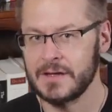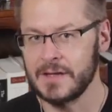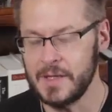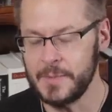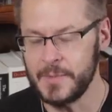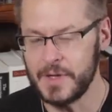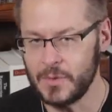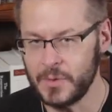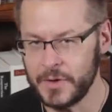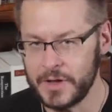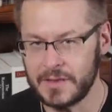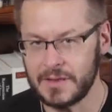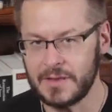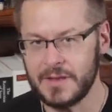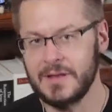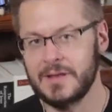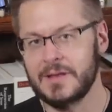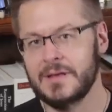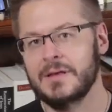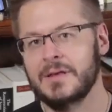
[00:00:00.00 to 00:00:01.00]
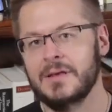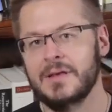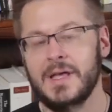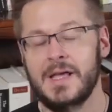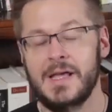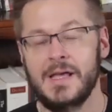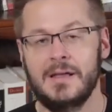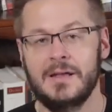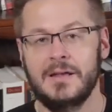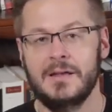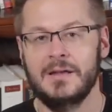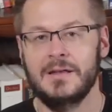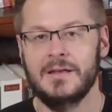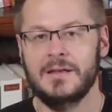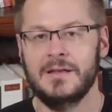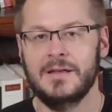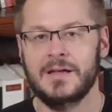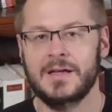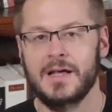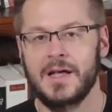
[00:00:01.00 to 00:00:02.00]
Let me know what you think in
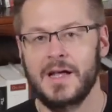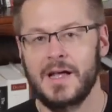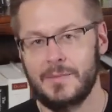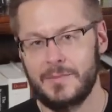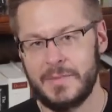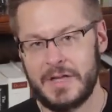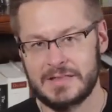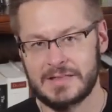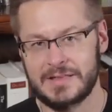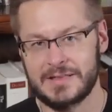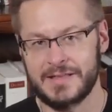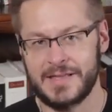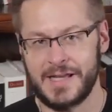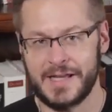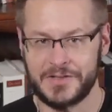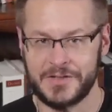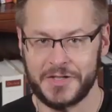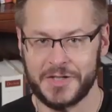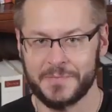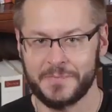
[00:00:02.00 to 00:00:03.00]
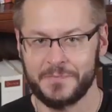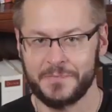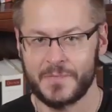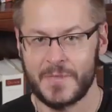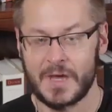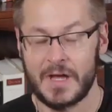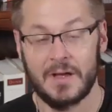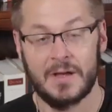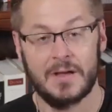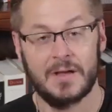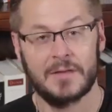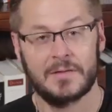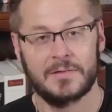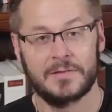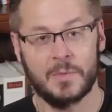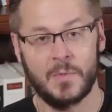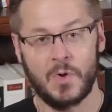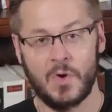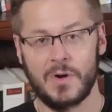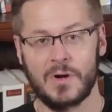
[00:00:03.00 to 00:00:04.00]
the comments section.
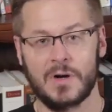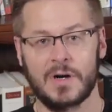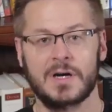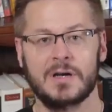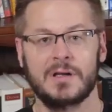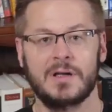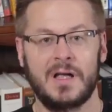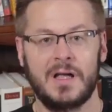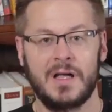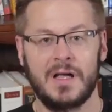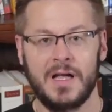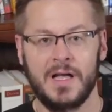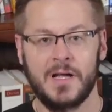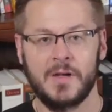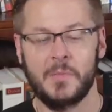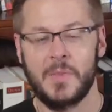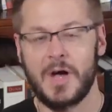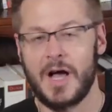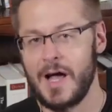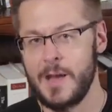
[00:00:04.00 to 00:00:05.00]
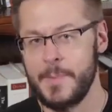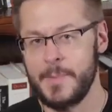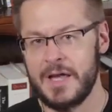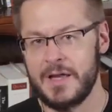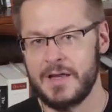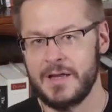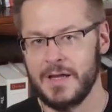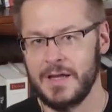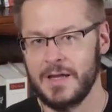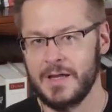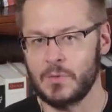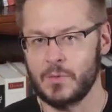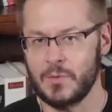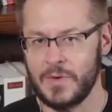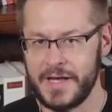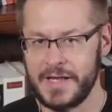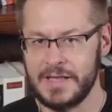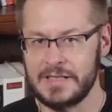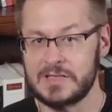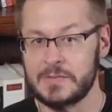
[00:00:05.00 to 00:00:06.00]
For more on Muhammad and
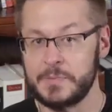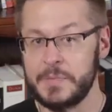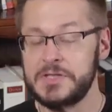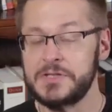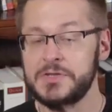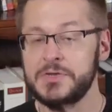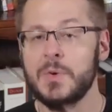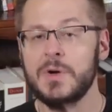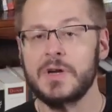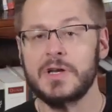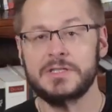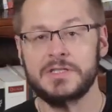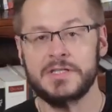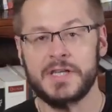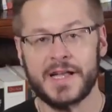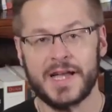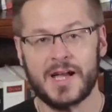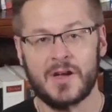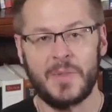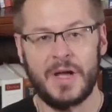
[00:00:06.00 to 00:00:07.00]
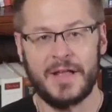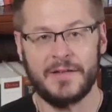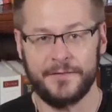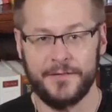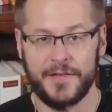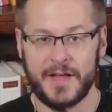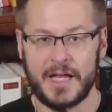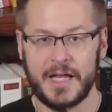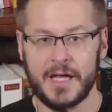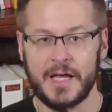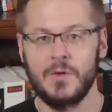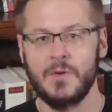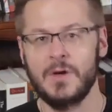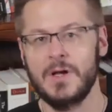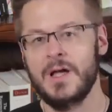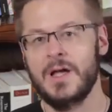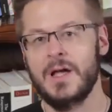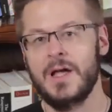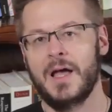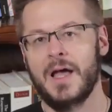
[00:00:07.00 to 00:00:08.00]
race, be sure to check out my video,
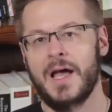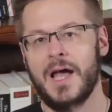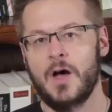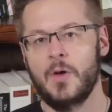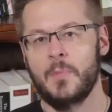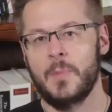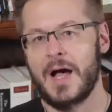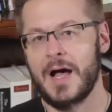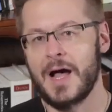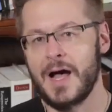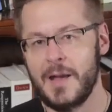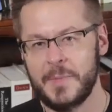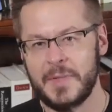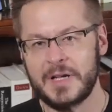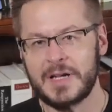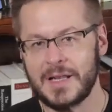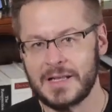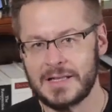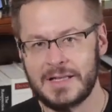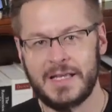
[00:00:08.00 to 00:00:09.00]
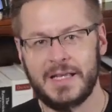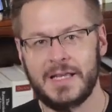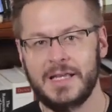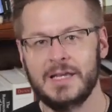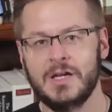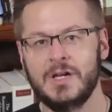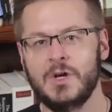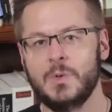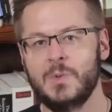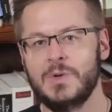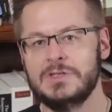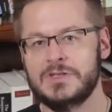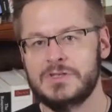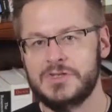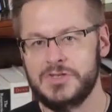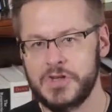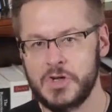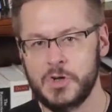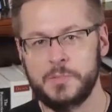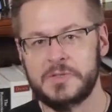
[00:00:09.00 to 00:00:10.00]
How Muhammad Ali Was
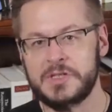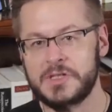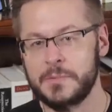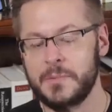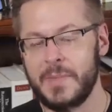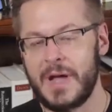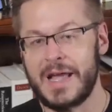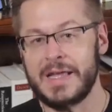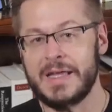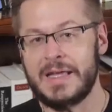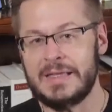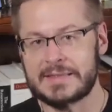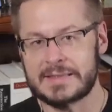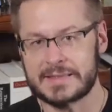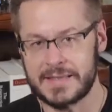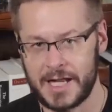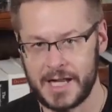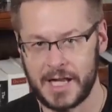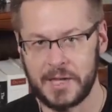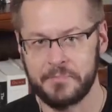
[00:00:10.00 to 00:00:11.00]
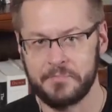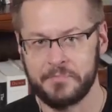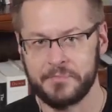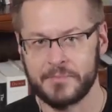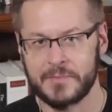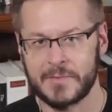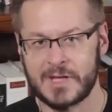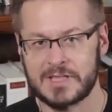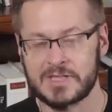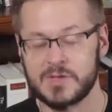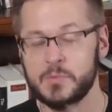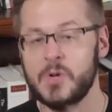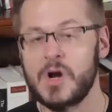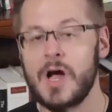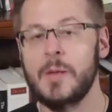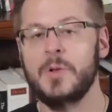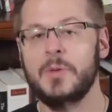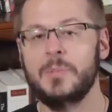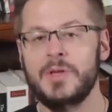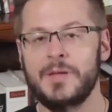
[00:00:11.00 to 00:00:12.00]
Duped by Islam. It's
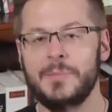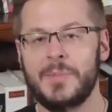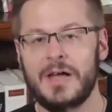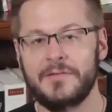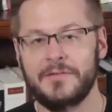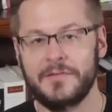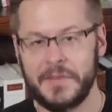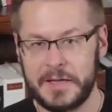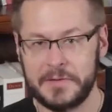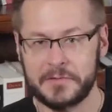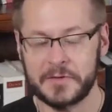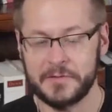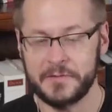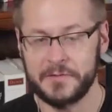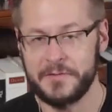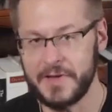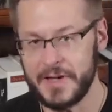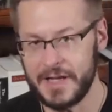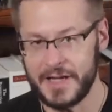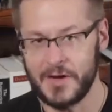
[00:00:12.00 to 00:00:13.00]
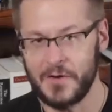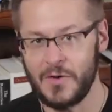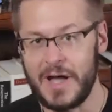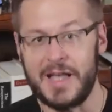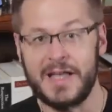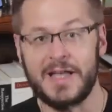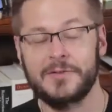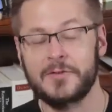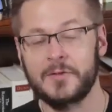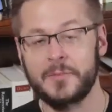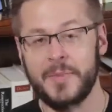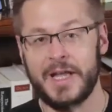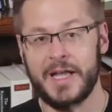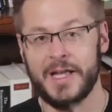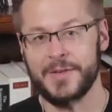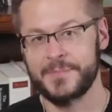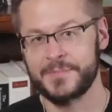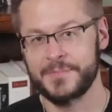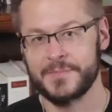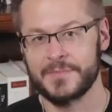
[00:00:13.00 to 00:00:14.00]
probably my favorite video I ever
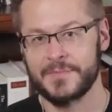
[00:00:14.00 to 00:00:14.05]
made.